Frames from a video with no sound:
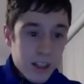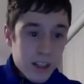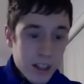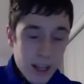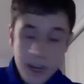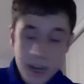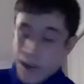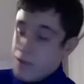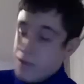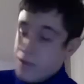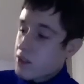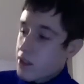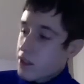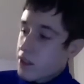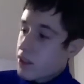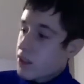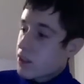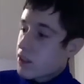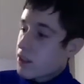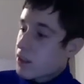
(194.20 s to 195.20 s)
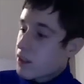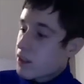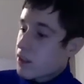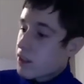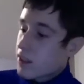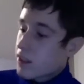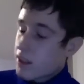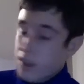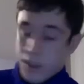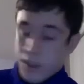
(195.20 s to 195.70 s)
After
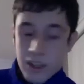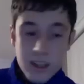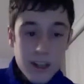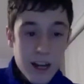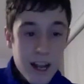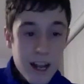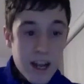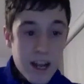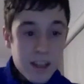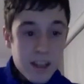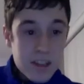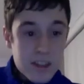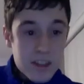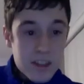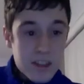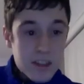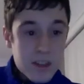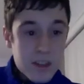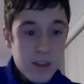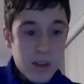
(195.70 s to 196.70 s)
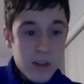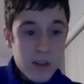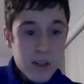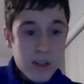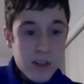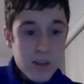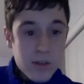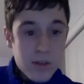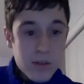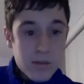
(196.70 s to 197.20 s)
Alice is
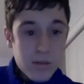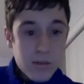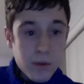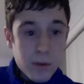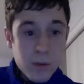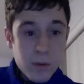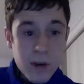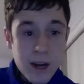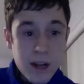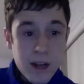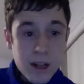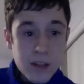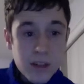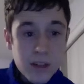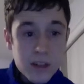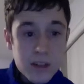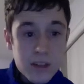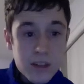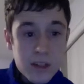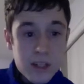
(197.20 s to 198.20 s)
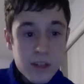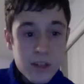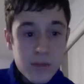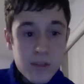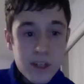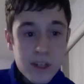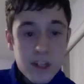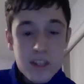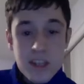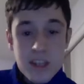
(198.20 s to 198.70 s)
gone for a while, she
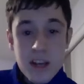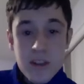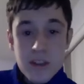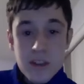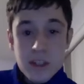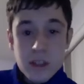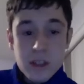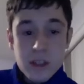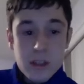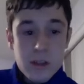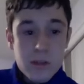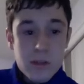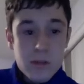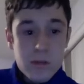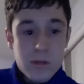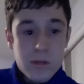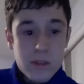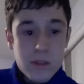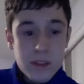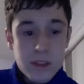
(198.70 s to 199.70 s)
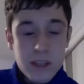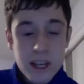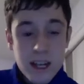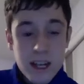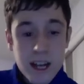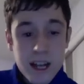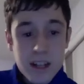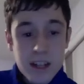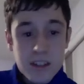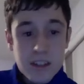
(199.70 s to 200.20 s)
figures out the clue that
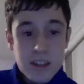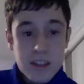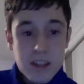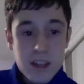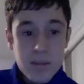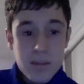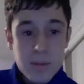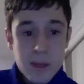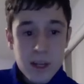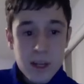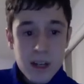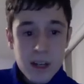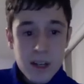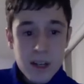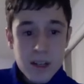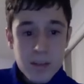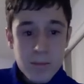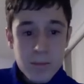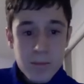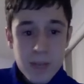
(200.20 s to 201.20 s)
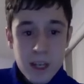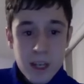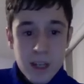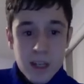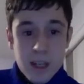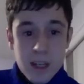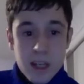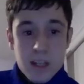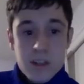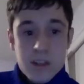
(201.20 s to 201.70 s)
Alice has left behind.
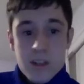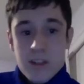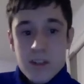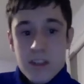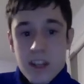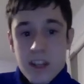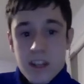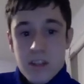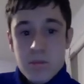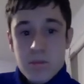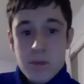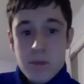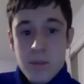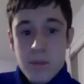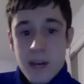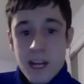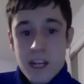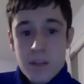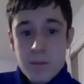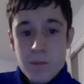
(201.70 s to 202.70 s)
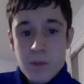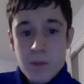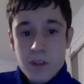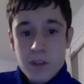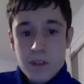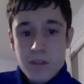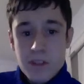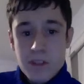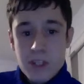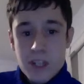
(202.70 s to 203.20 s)
It turns out to be passports
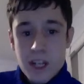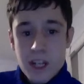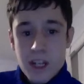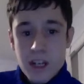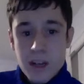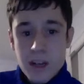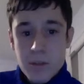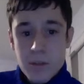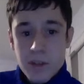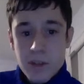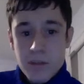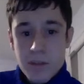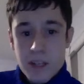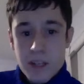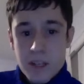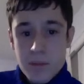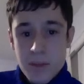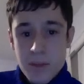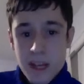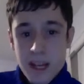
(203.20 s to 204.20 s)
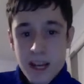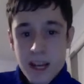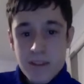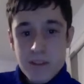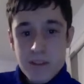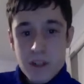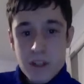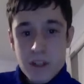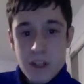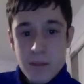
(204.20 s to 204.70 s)
for Jacob and Resume
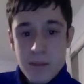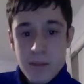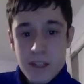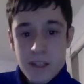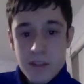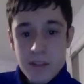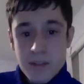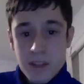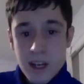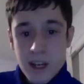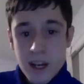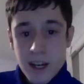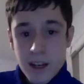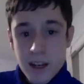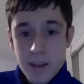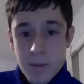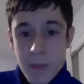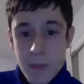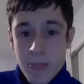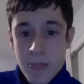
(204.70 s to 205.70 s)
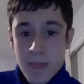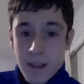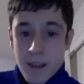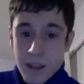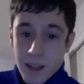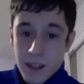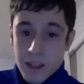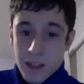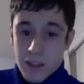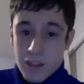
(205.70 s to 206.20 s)
after she meets some guy.
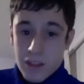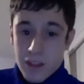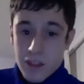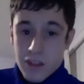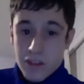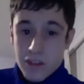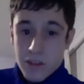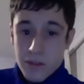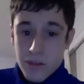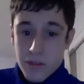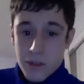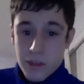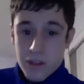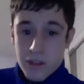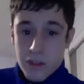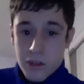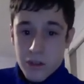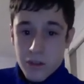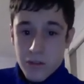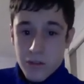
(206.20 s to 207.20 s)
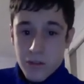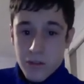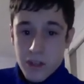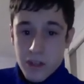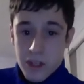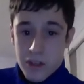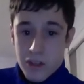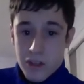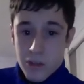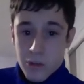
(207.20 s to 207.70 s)
Alice also fears
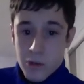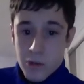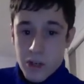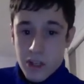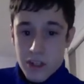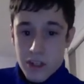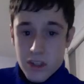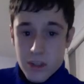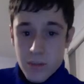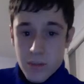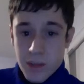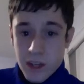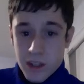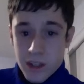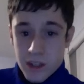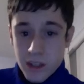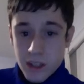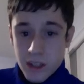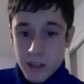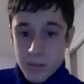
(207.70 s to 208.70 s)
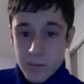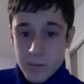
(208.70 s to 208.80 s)
the worst, apparently.